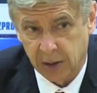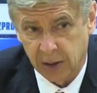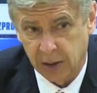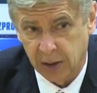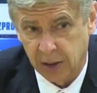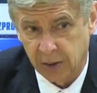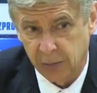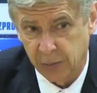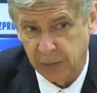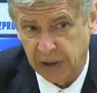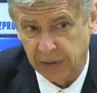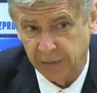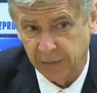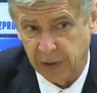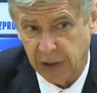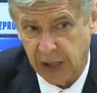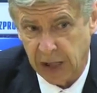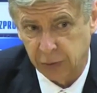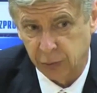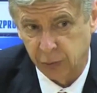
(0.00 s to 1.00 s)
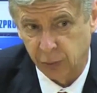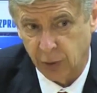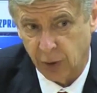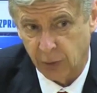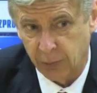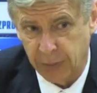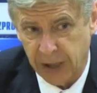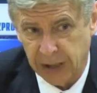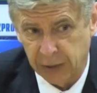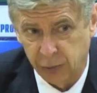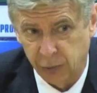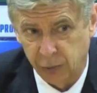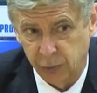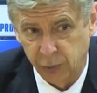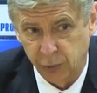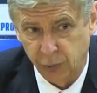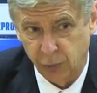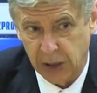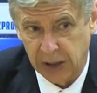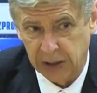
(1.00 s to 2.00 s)
uh, we have a lot to come back to
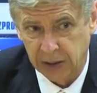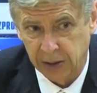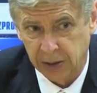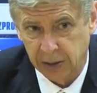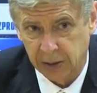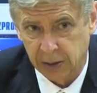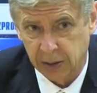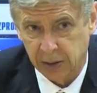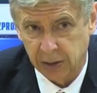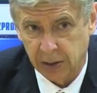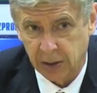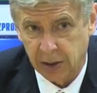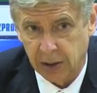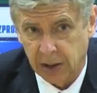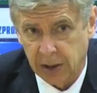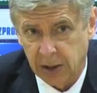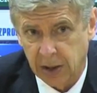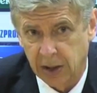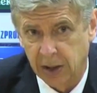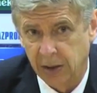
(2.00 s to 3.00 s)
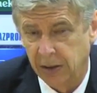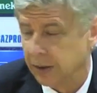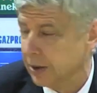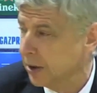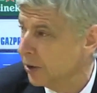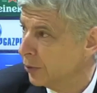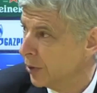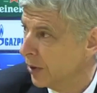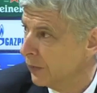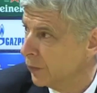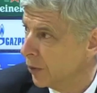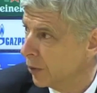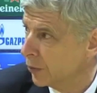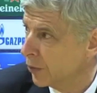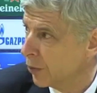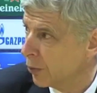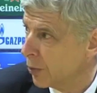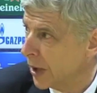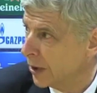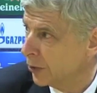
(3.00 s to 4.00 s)
two one. Uh, you have
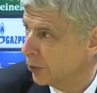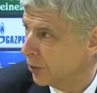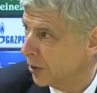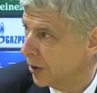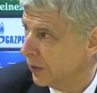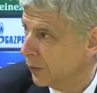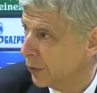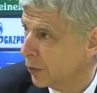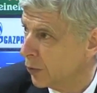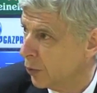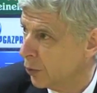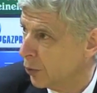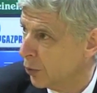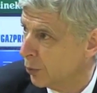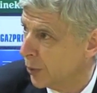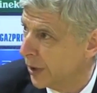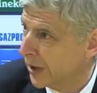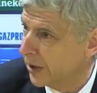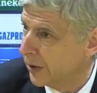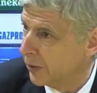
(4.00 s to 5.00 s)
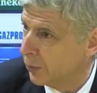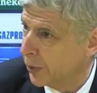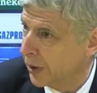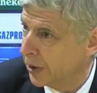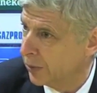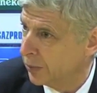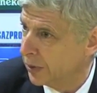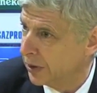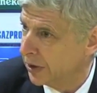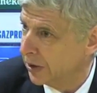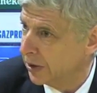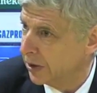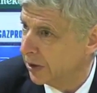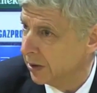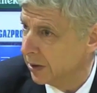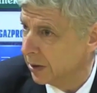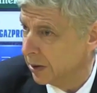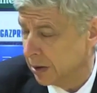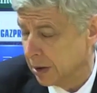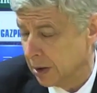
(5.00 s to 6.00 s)
not the right to give a goal away the way we did
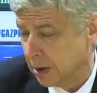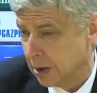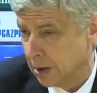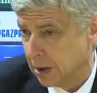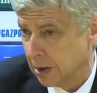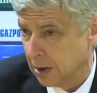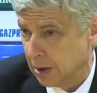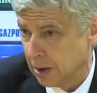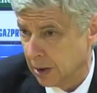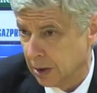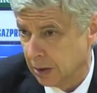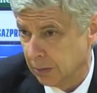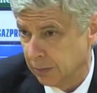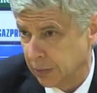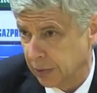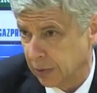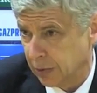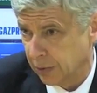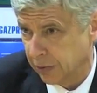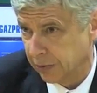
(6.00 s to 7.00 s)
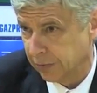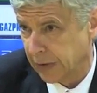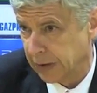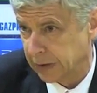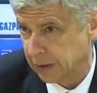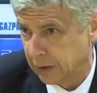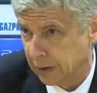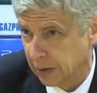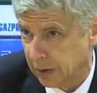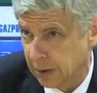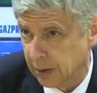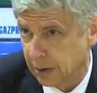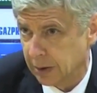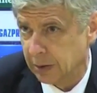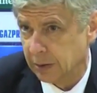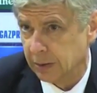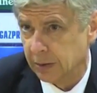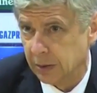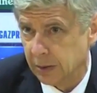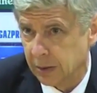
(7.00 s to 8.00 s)
it, because that uh,
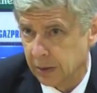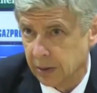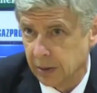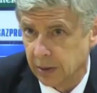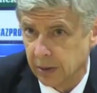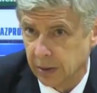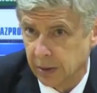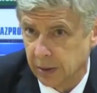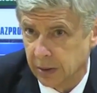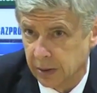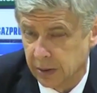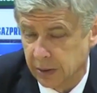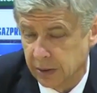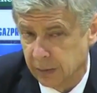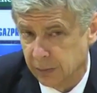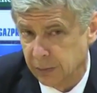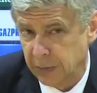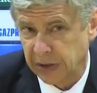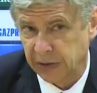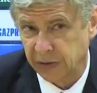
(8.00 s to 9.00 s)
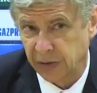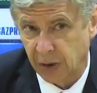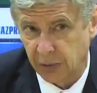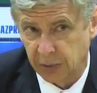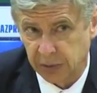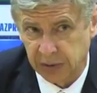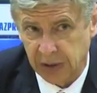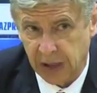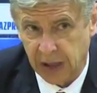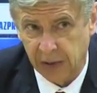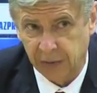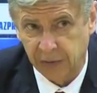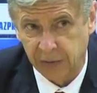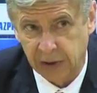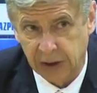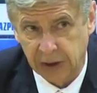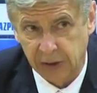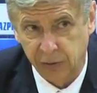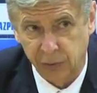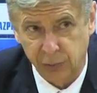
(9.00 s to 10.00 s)
uh, makes our
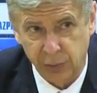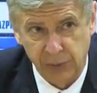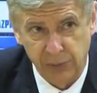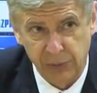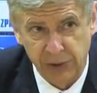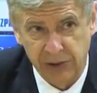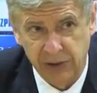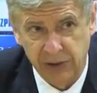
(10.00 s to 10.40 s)
task extremely